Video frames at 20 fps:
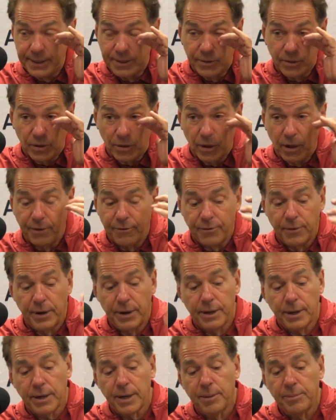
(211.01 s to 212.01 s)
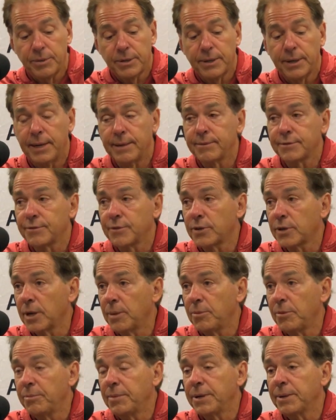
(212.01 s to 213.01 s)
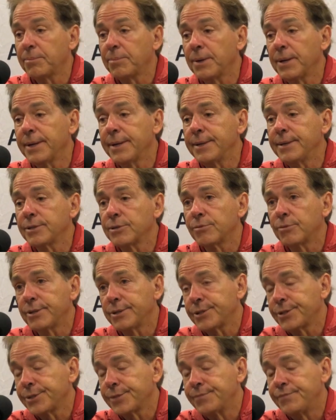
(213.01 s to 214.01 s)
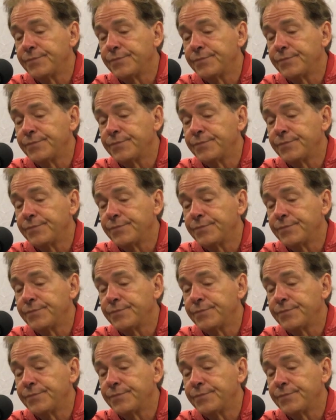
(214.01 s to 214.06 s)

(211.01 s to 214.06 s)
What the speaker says: He took off running a couple times for a couple big plays, which,